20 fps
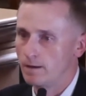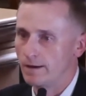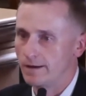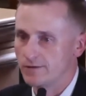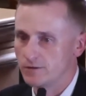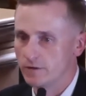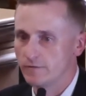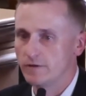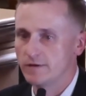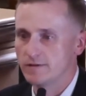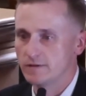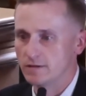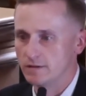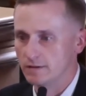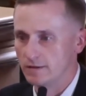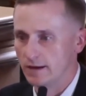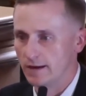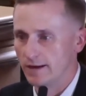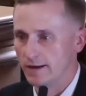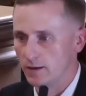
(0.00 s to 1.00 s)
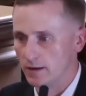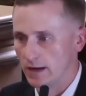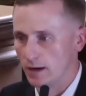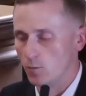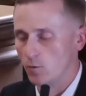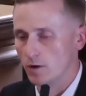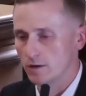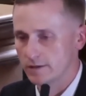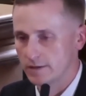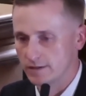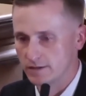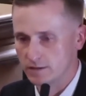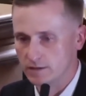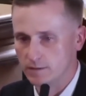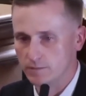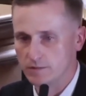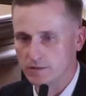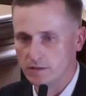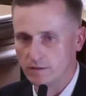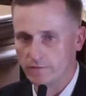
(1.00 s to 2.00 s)
I worked as an
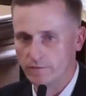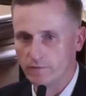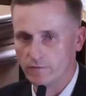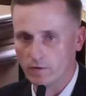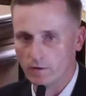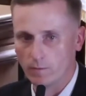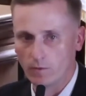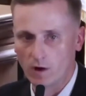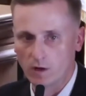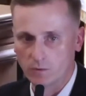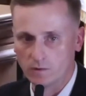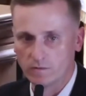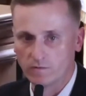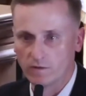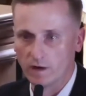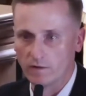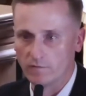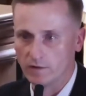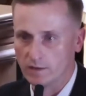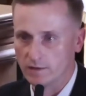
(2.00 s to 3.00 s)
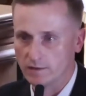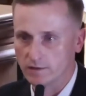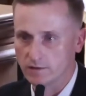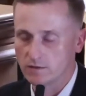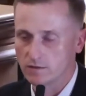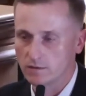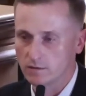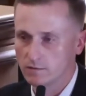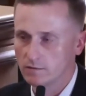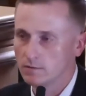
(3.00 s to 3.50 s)
EMT for approximately 5 years.